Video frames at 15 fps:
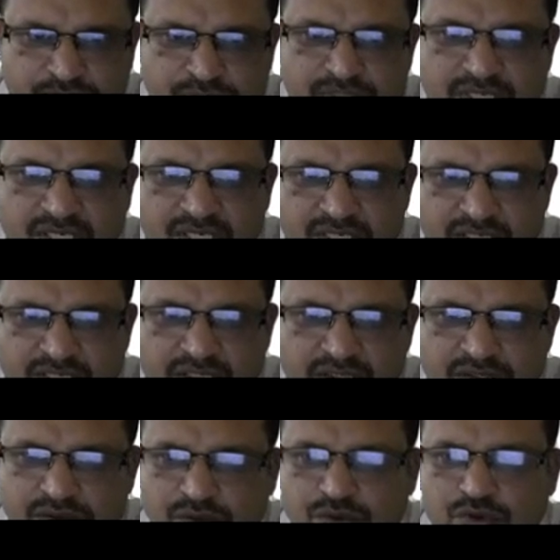Pn
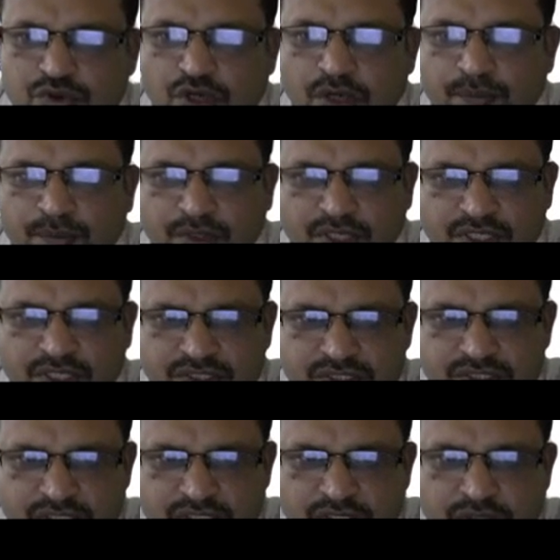into two components,
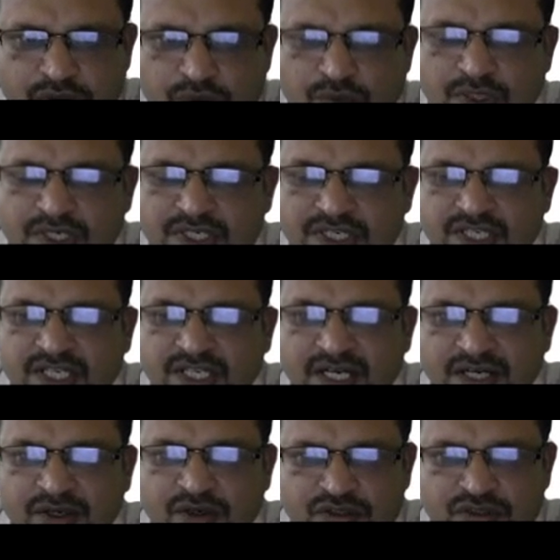vertical
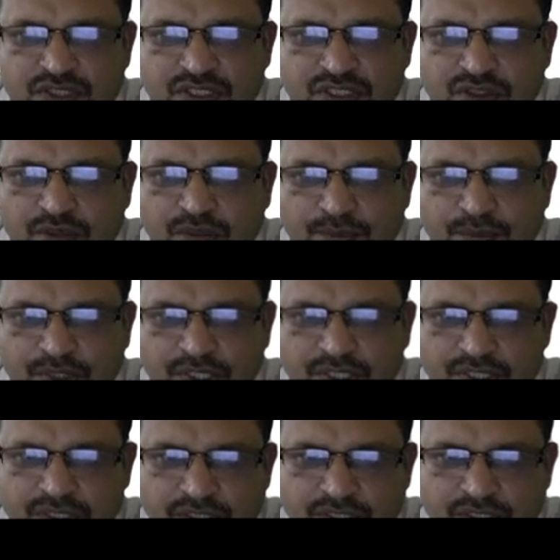and horizontal component.
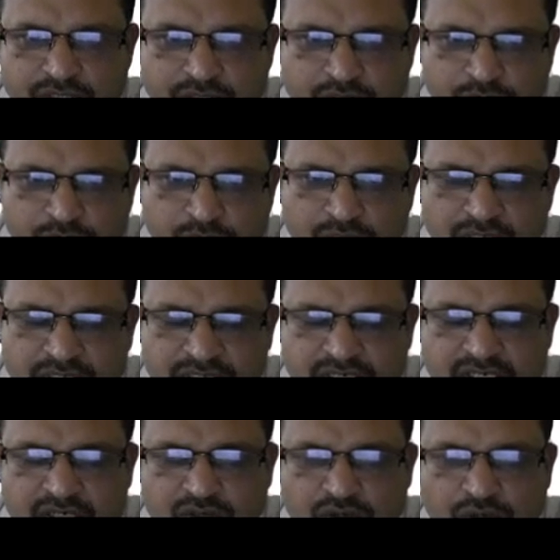
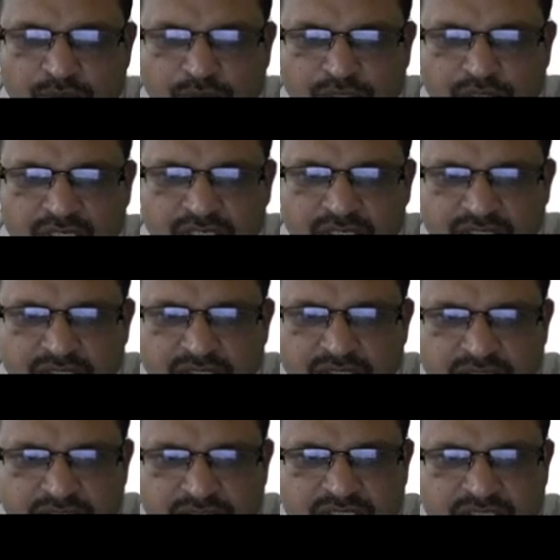Vertical component
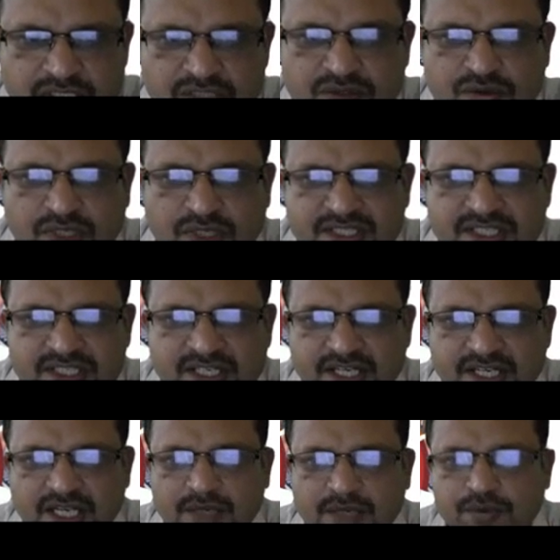is known as
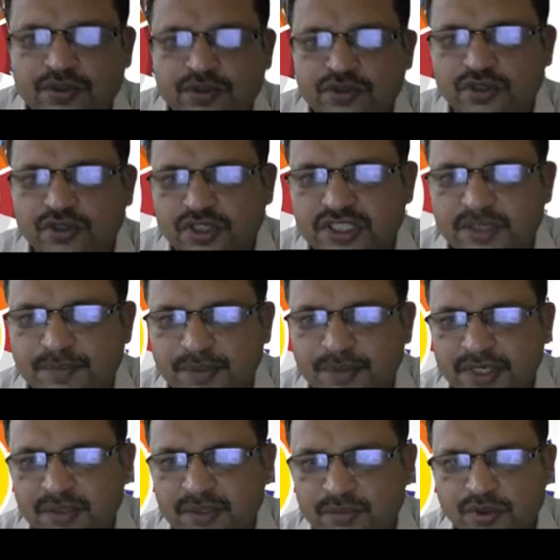radial force or
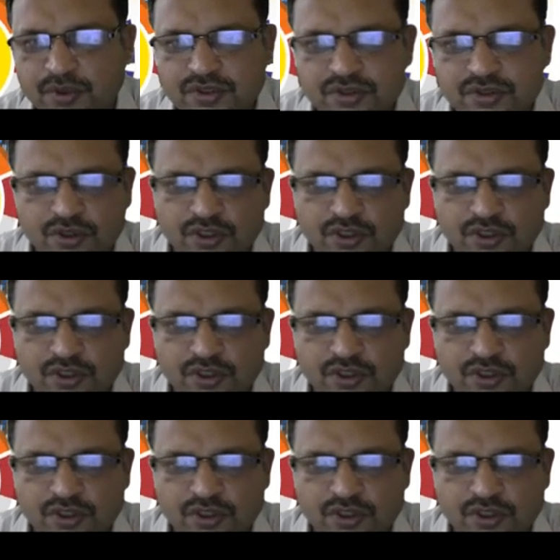separating force.